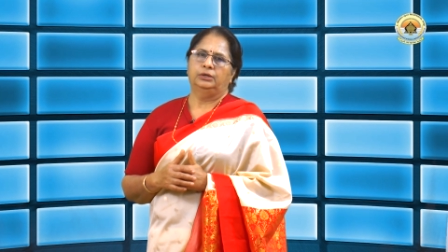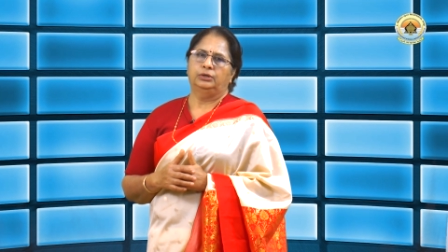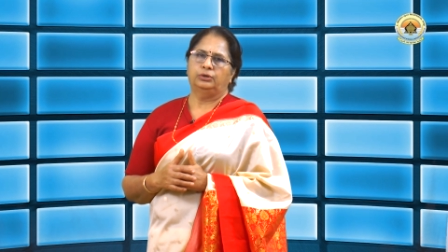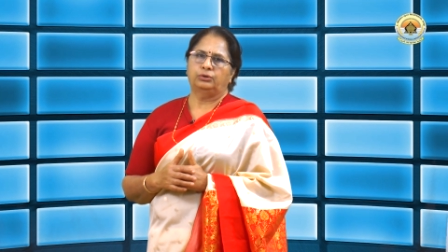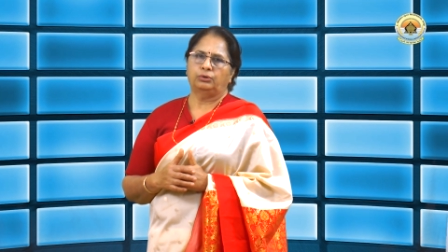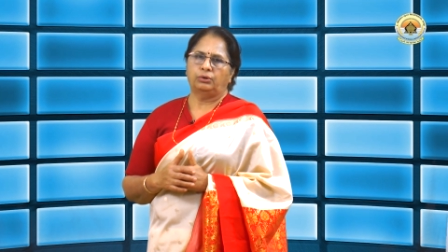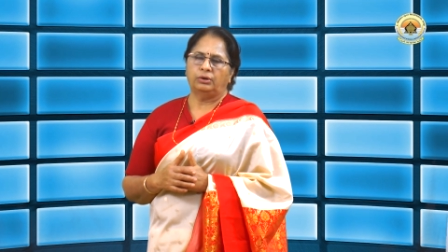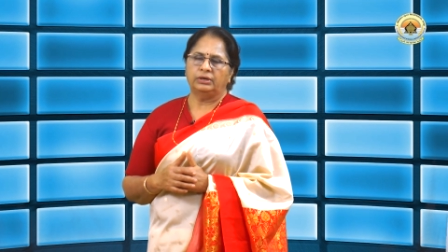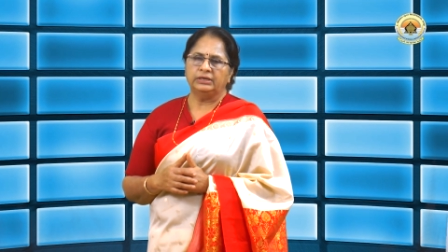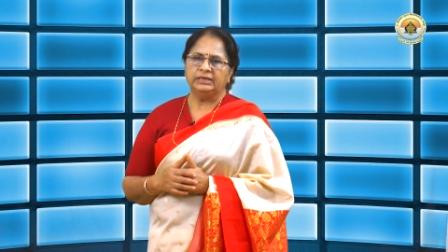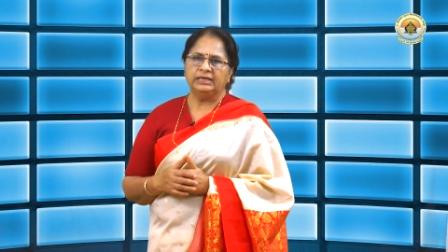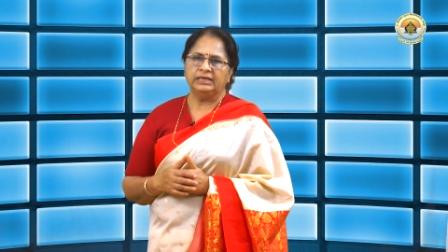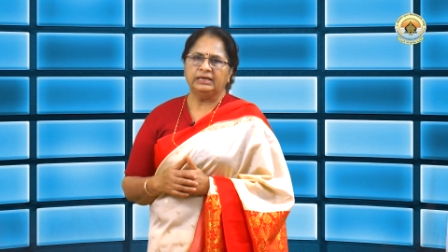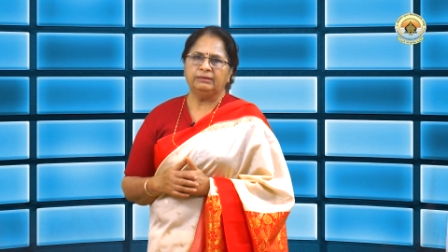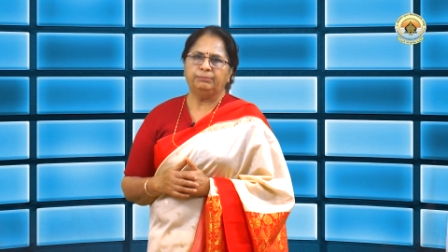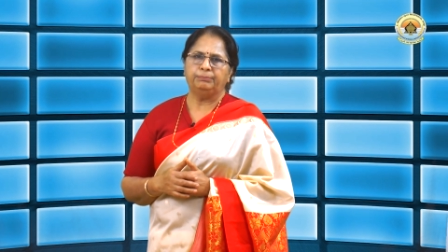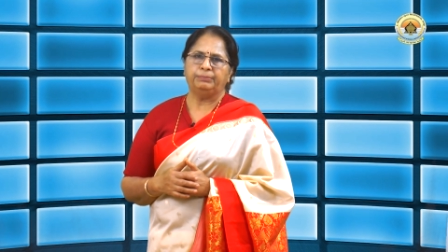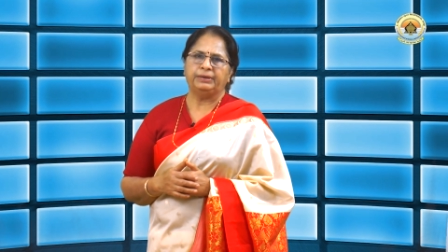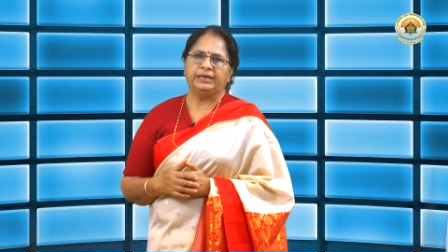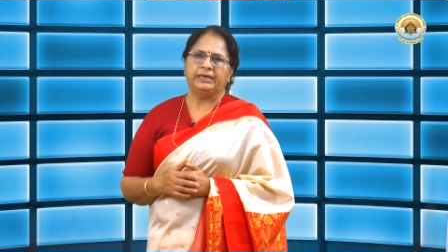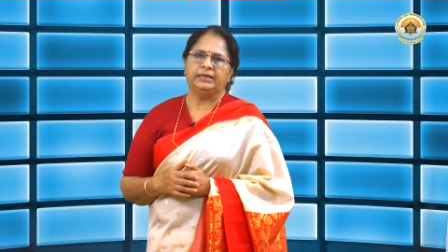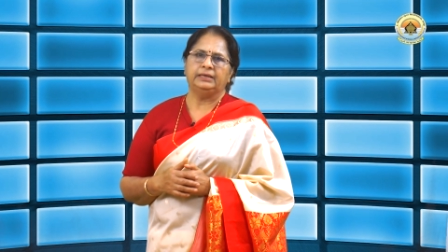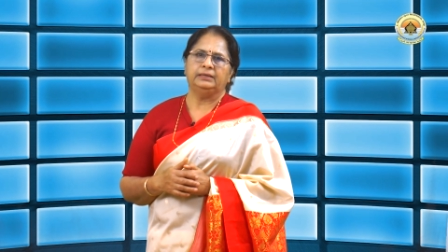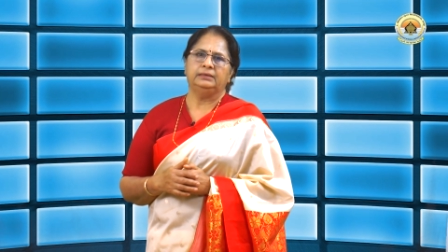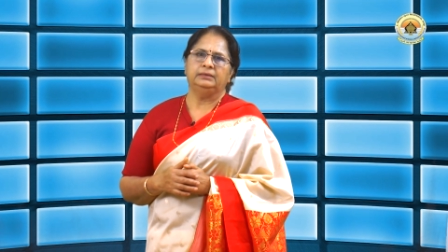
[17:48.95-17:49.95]
chronic
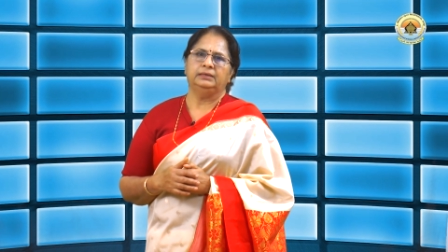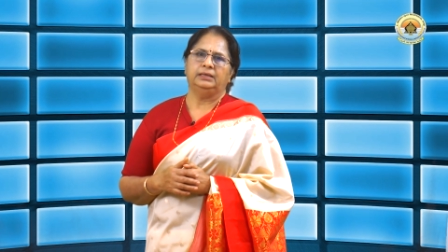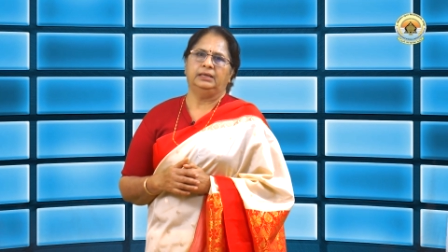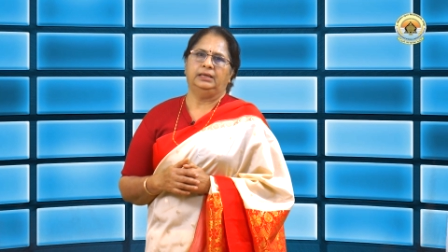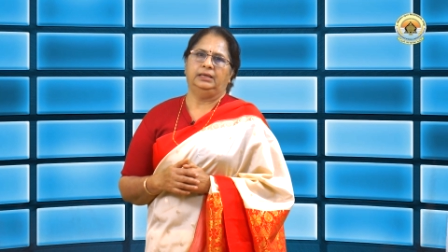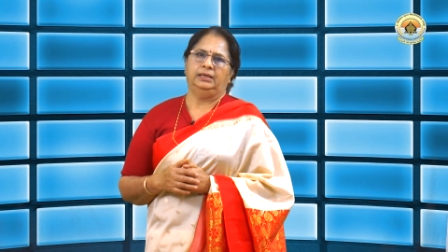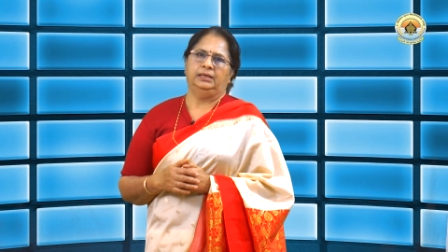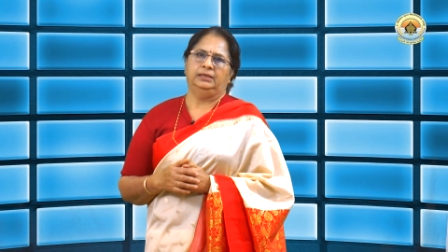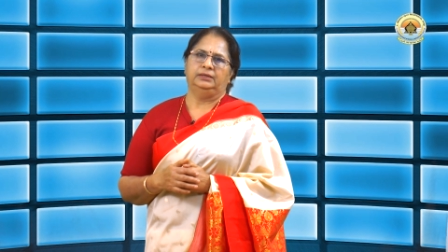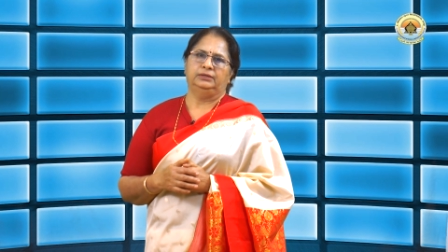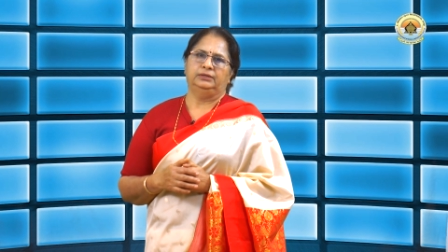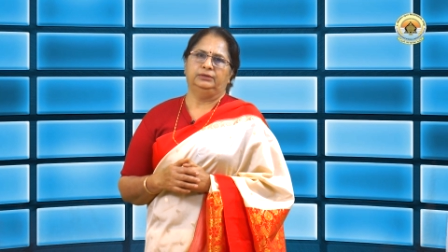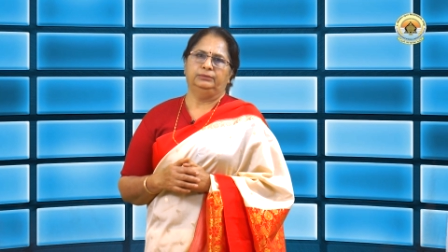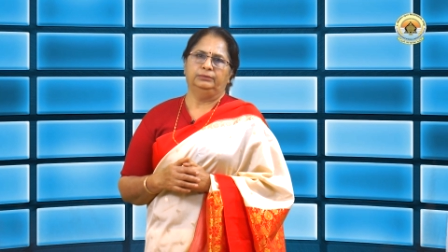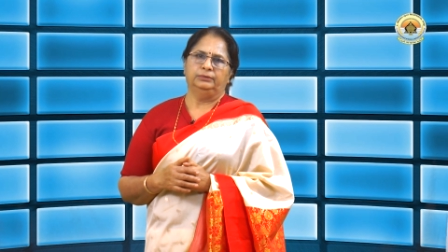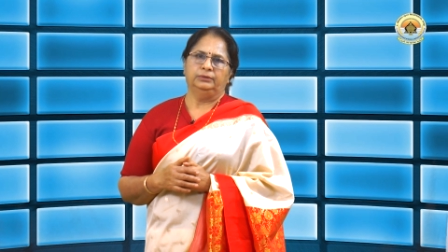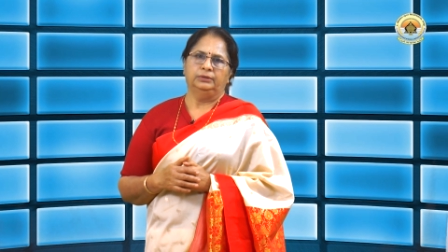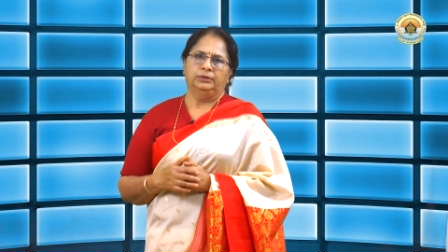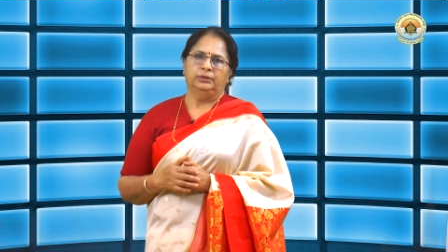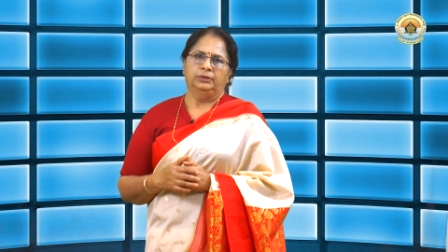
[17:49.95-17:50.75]
pain and